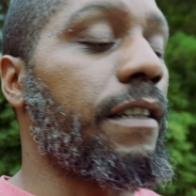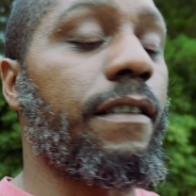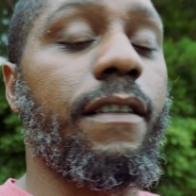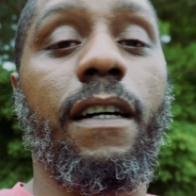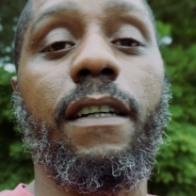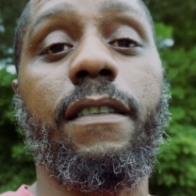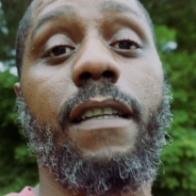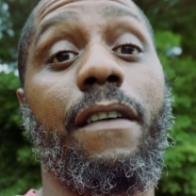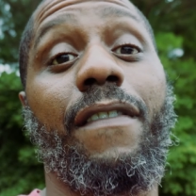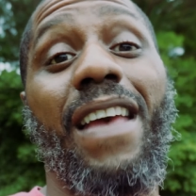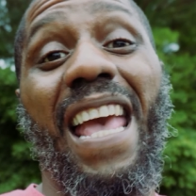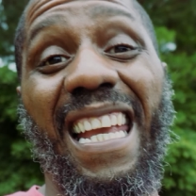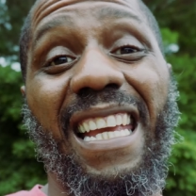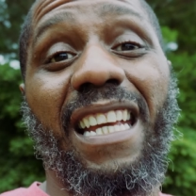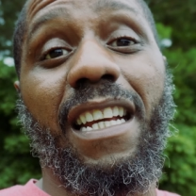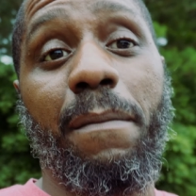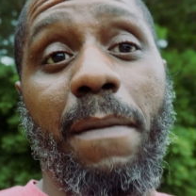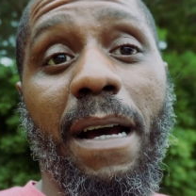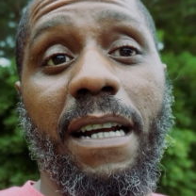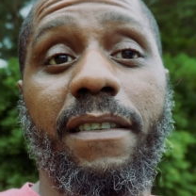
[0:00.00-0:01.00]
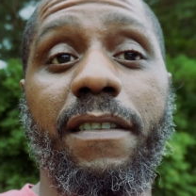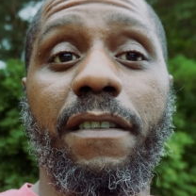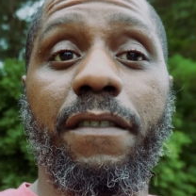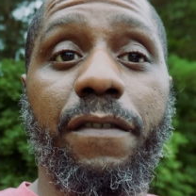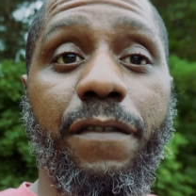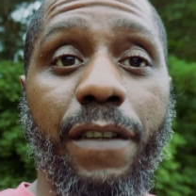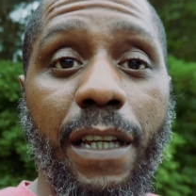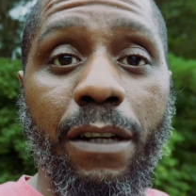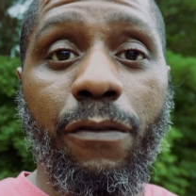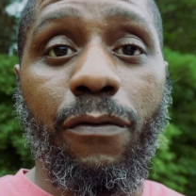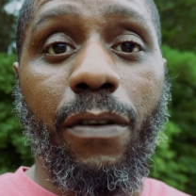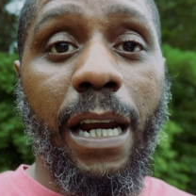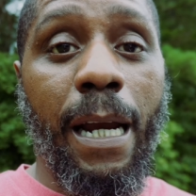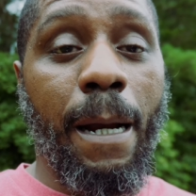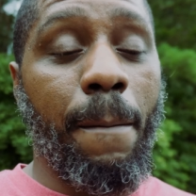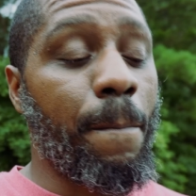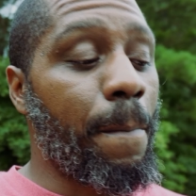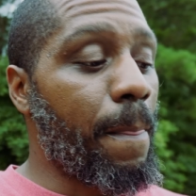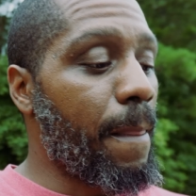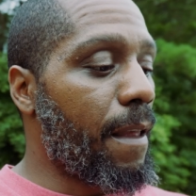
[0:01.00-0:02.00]
It does have eight gigabytes of
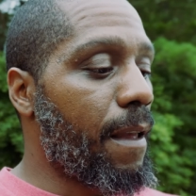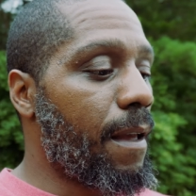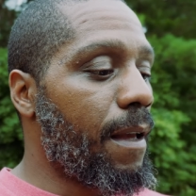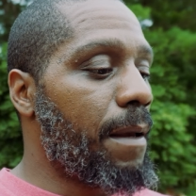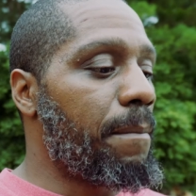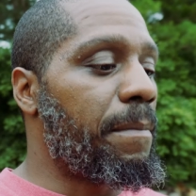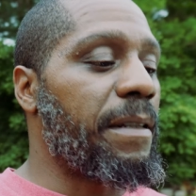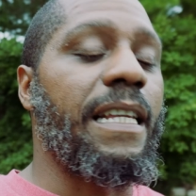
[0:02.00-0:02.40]
VRAM,